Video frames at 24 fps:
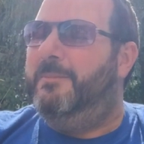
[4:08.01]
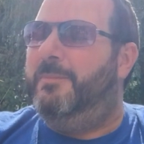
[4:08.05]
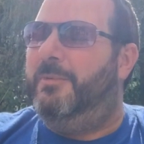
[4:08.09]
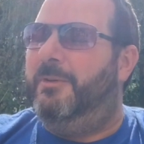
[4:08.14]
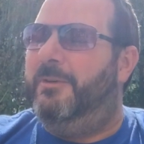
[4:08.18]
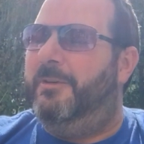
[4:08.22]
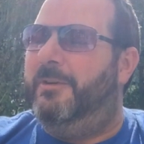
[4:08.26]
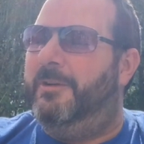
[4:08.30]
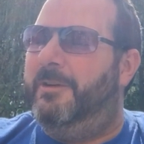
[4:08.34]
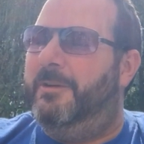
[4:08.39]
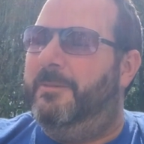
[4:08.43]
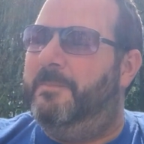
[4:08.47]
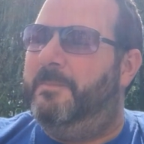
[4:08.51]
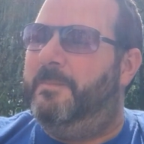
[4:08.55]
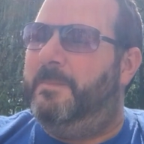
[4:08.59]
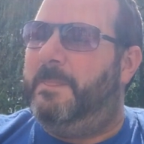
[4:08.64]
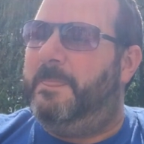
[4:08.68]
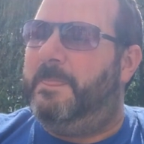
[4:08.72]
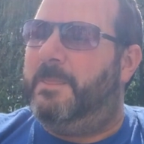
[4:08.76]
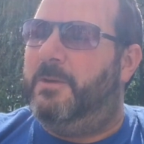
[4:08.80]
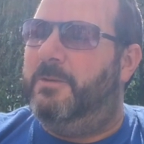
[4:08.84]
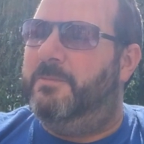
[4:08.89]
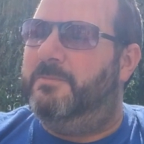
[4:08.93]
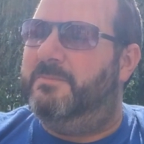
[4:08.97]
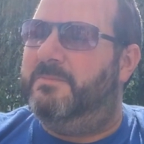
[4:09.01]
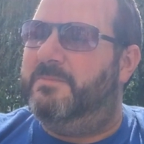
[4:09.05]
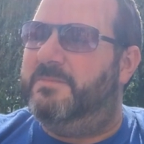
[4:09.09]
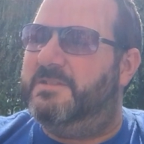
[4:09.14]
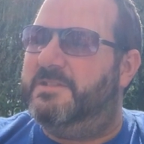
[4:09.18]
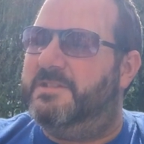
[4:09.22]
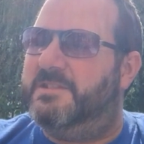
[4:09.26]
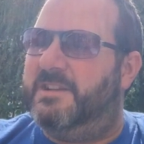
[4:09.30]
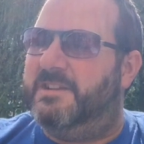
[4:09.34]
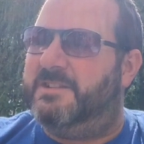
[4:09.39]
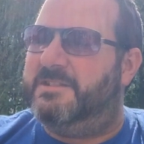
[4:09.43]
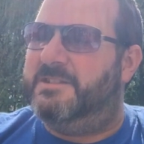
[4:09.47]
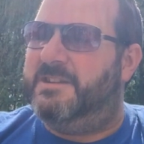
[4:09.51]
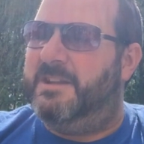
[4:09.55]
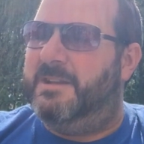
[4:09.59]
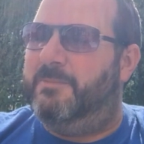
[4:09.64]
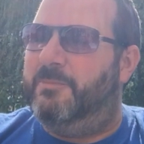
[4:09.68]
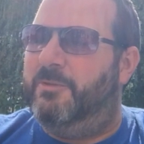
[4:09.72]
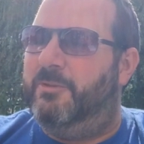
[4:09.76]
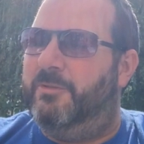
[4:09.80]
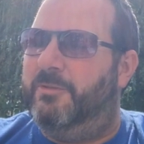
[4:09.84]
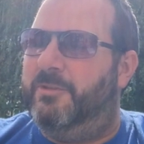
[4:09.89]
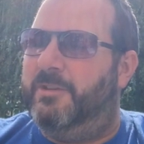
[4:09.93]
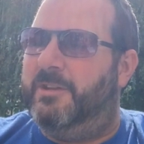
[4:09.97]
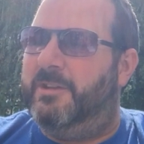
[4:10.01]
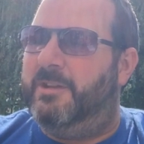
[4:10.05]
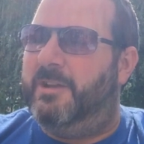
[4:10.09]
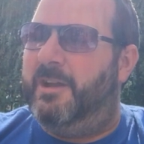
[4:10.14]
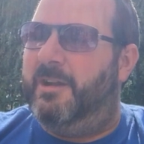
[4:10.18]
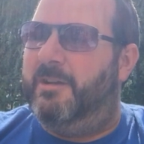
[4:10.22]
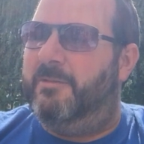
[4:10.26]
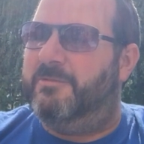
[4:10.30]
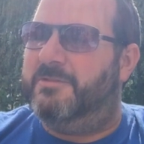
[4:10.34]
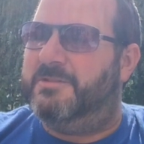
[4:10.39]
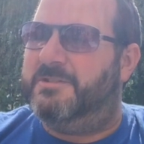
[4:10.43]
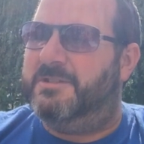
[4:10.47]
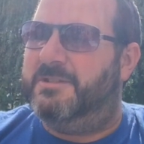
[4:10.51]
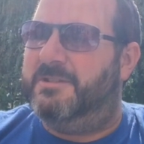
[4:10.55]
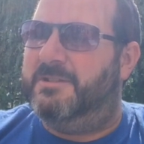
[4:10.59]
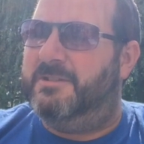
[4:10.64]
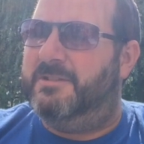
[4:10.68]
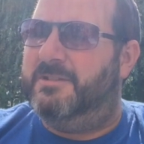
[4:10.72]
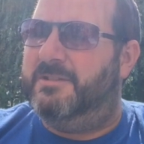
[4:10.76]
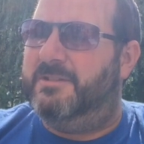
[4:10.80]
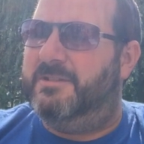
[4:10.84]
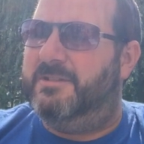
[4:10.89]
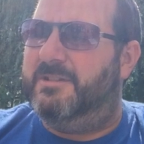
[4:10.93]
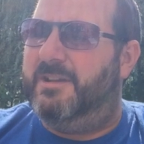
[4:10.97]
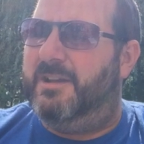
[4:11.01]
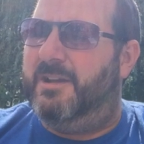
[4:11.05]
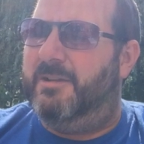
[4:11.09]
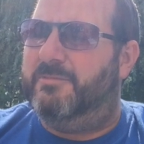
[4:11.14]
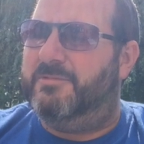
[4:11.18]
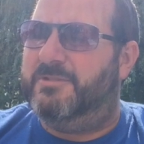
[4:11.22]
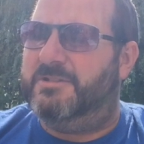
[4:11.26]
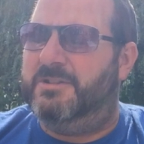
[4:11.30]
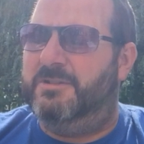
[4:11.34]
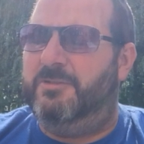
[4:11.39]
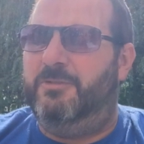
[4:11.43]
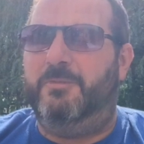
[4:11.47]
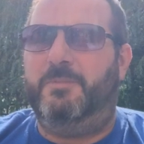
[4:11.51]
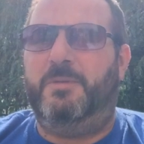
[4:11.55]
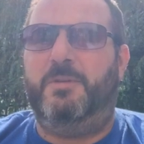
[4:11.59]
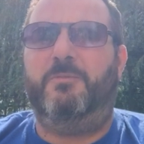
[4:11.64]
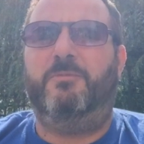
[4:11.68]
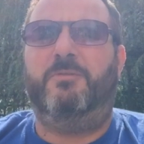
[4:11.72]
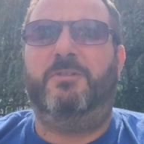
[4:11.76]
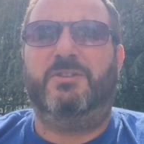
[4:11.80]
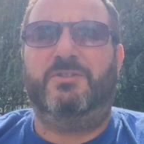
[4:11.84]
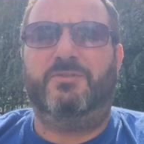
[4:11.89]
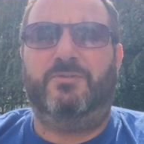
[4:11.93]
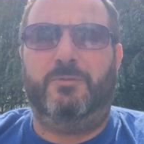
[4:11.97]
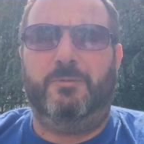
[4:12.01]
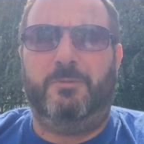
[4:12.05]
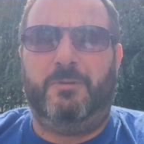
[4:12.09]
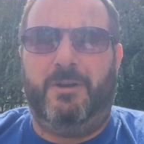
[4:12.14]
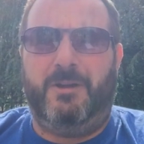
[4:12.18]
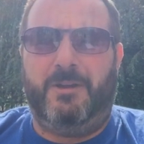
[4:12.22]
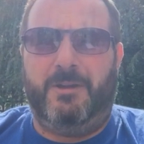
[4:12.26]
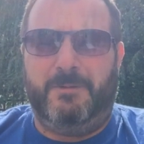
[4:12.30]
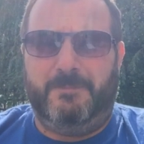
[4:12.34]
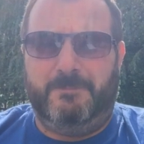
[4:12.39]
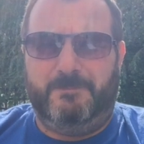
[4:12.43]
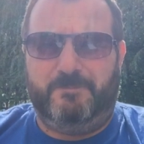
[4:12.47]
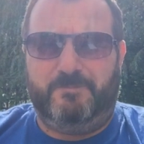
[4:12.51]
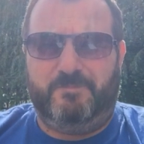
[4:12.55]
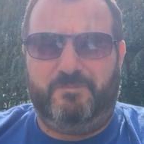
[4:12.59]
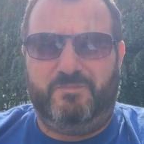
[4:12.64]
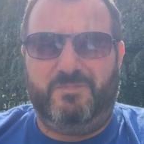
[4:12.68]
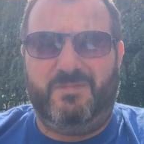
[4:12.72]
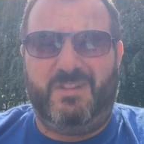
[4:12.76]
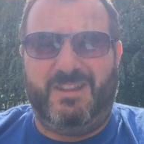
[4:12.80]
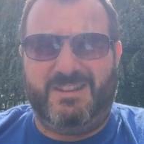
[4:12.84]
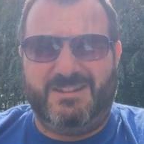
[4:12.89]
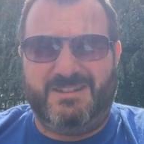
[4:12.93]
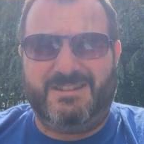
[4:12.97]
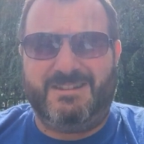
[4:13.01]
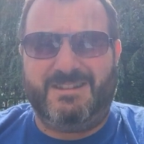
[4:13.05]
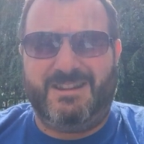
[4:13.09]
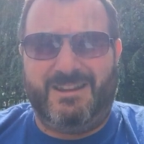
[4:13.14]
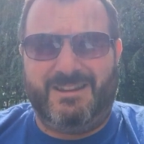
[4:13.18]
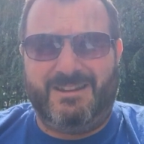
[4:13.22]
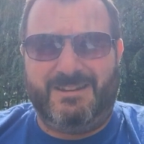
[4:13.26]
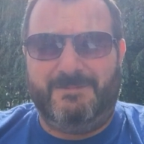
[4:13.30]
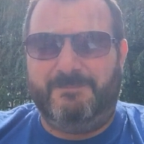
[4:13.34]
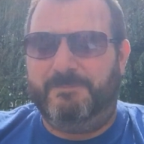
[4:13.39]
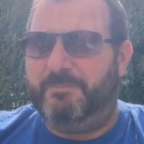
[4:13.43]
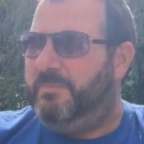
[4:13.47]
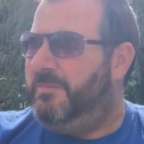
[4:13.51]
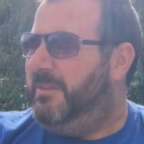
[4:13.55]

But come Saturday morning, I was a little bit worse for wear, let's say,